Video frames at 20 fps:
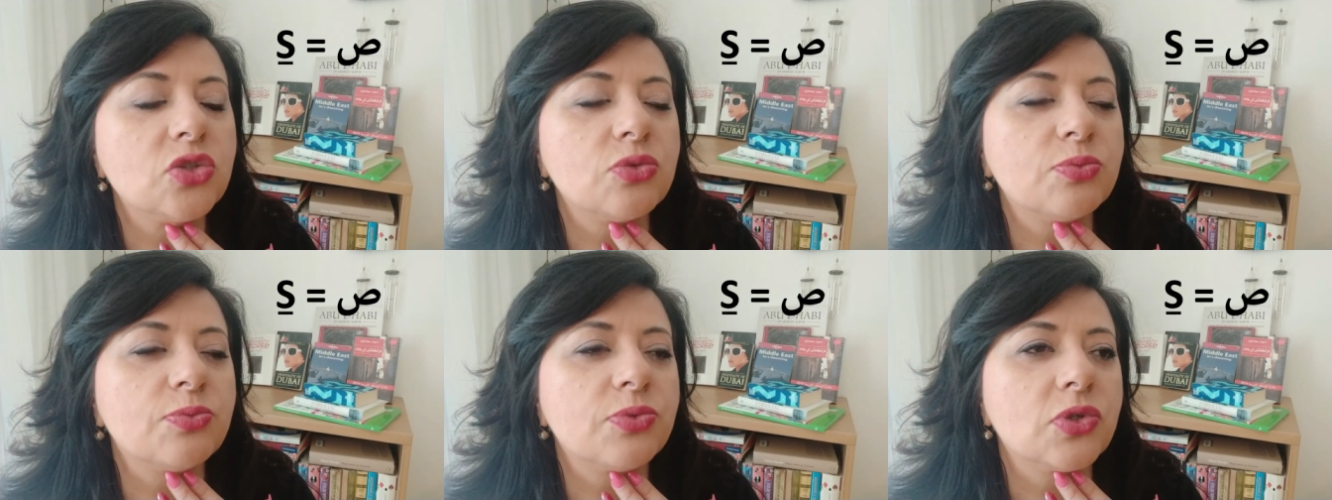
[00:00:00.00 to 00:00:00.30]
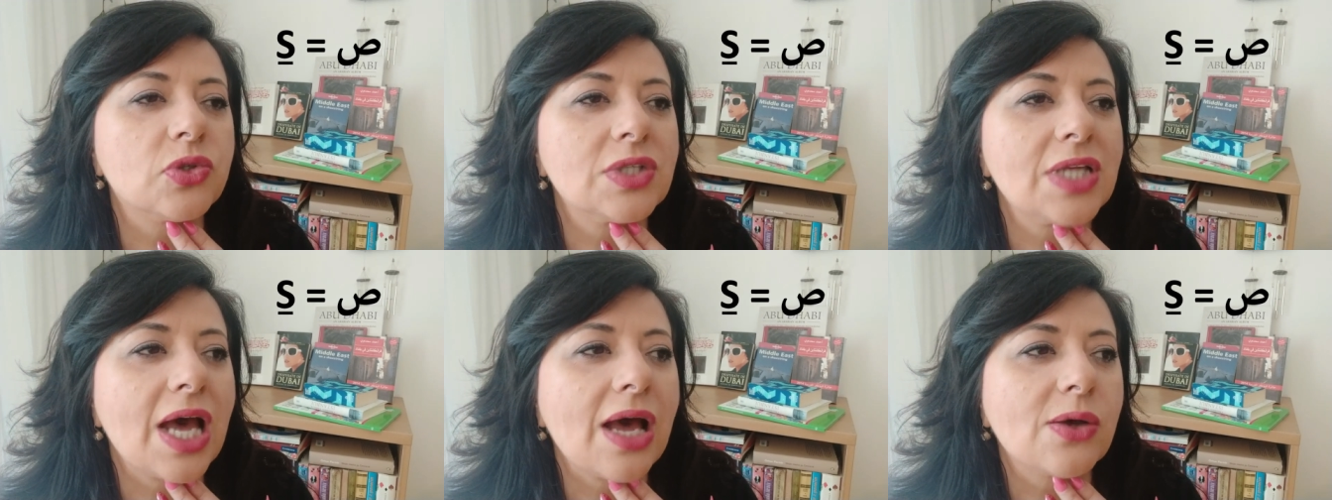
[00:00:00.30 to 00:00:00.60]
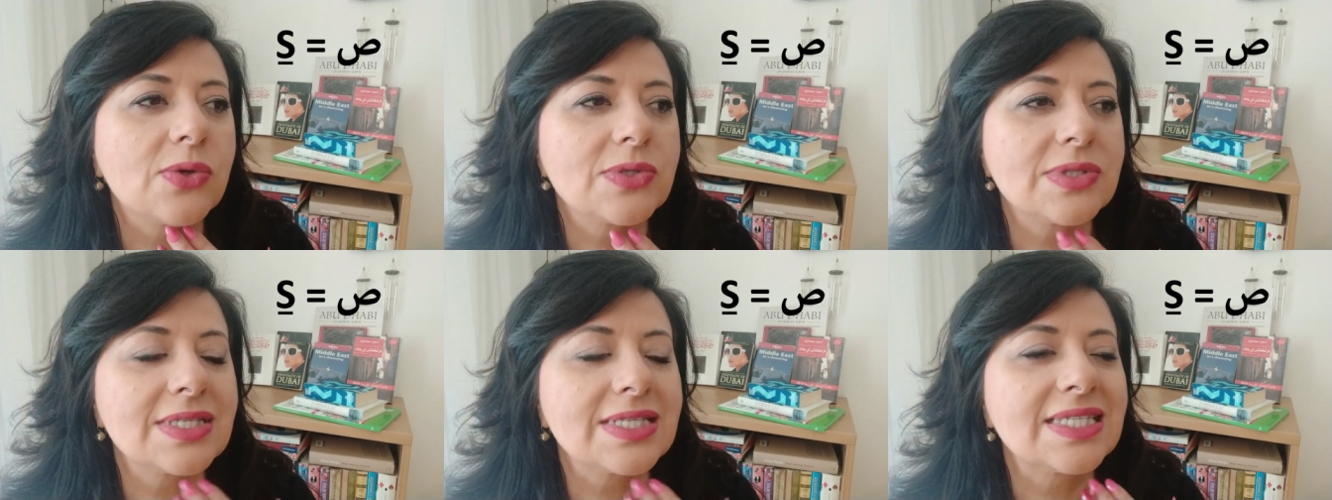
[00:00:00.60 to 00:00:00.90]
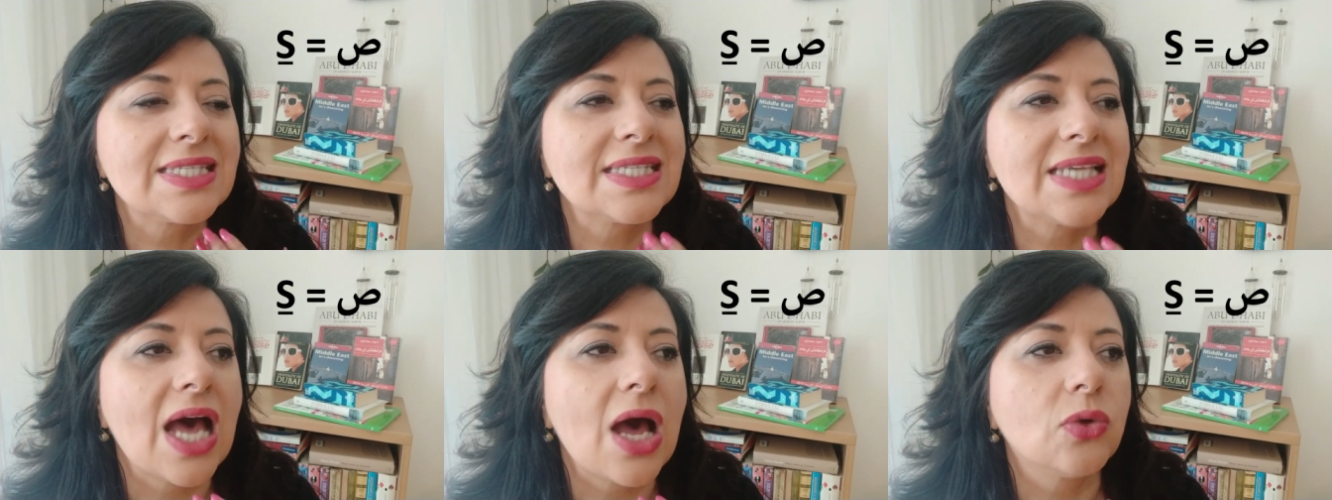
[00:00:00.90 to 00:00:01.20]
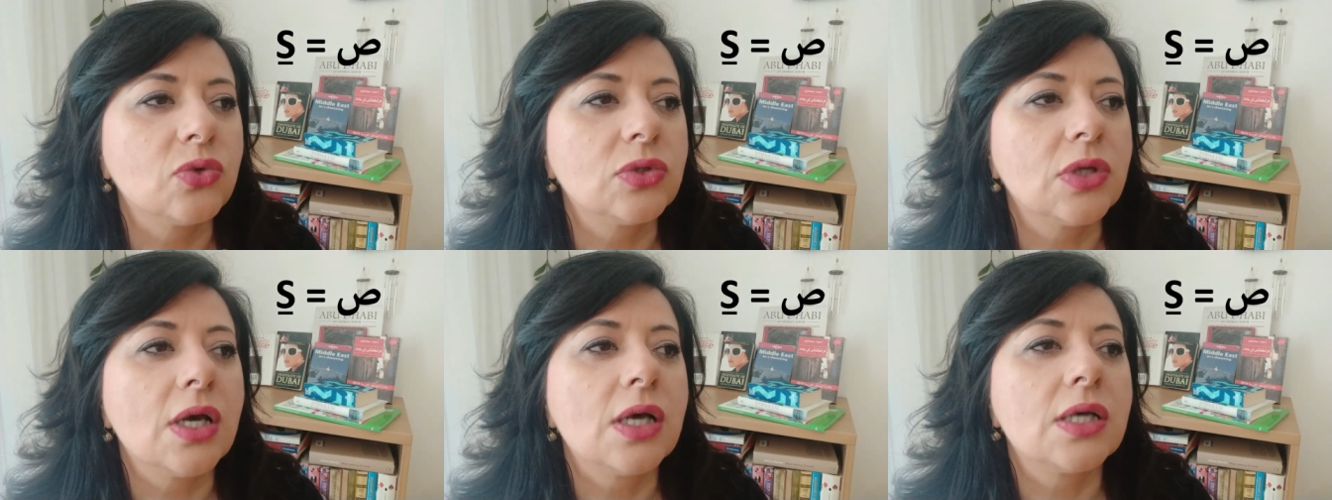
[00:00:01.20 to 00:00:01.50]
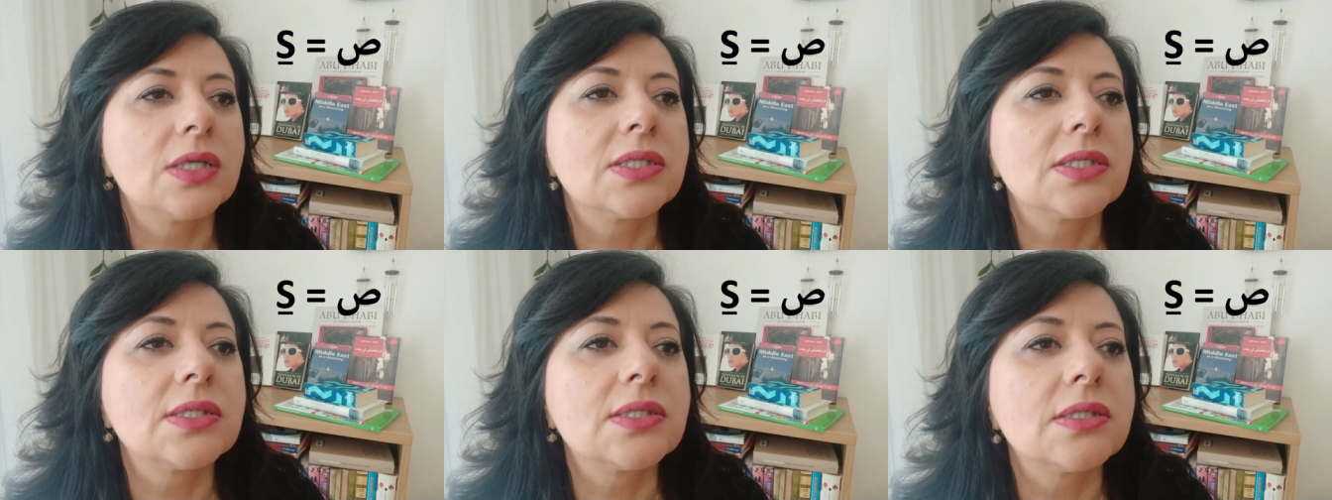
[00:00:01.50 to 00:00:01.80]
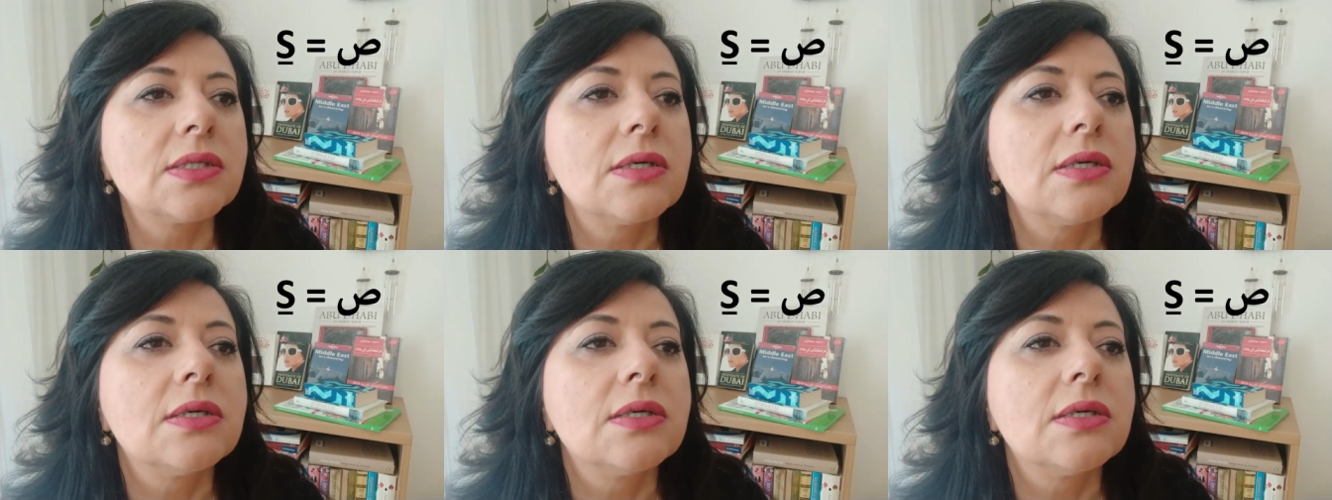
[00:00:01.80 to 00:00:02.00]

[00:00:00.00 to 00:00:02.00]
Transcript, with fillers: to pronounce the sound S.